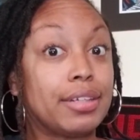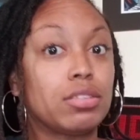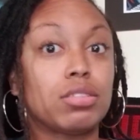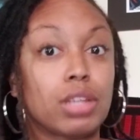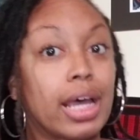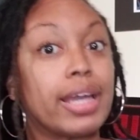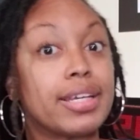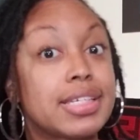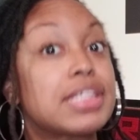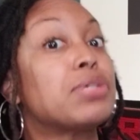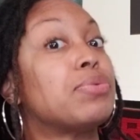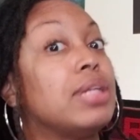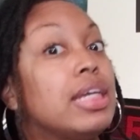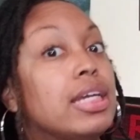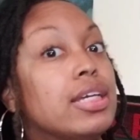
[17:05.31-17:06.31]
Like, it still
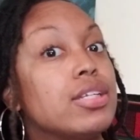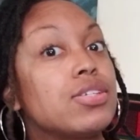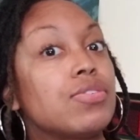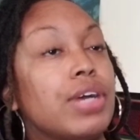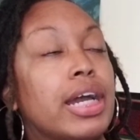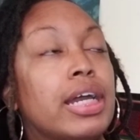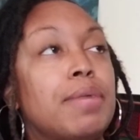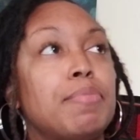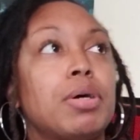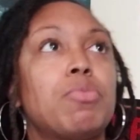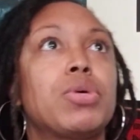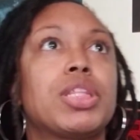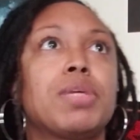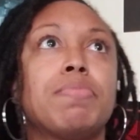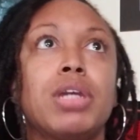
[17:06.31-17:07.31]
needs, right? But
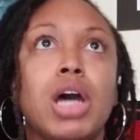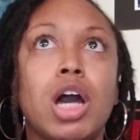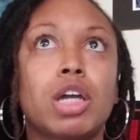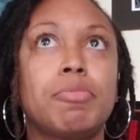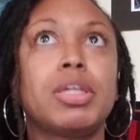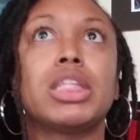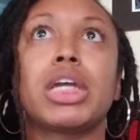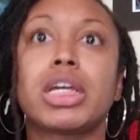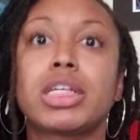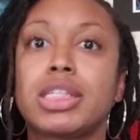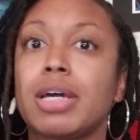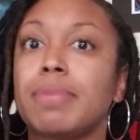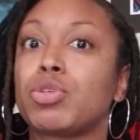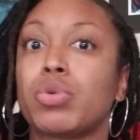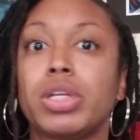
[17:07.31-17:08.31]
within monogamy, they
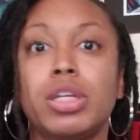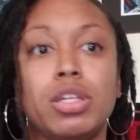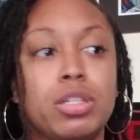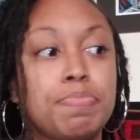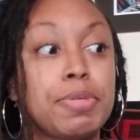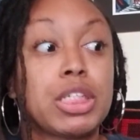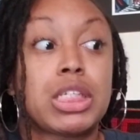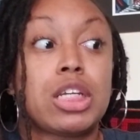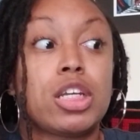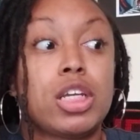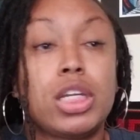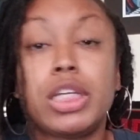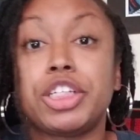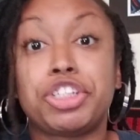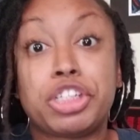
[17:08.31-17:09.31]
accept 20% of your
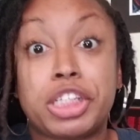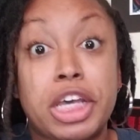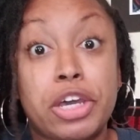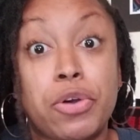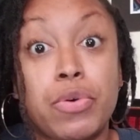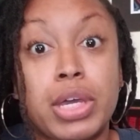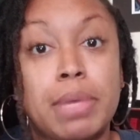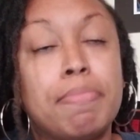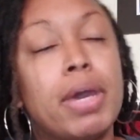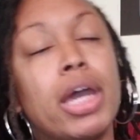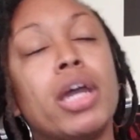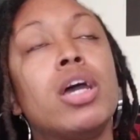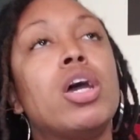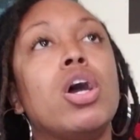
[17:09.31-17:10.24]
needs just ain't going to get met.